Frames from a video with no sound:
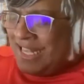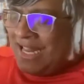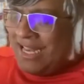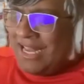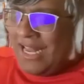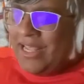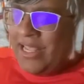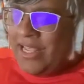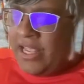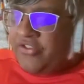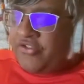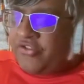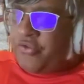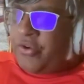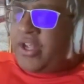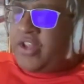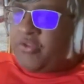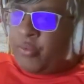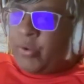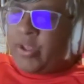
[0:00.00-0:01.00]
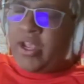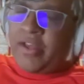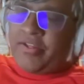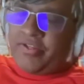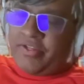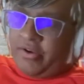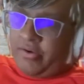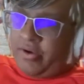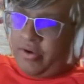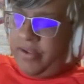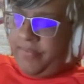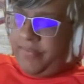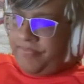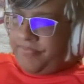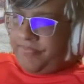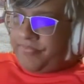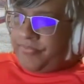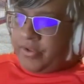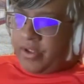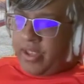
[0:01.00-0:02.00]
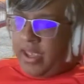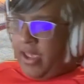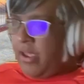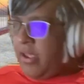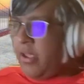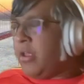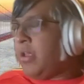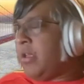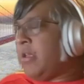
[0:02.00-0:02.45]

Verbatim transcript: like history, it's weak on theory. Okay,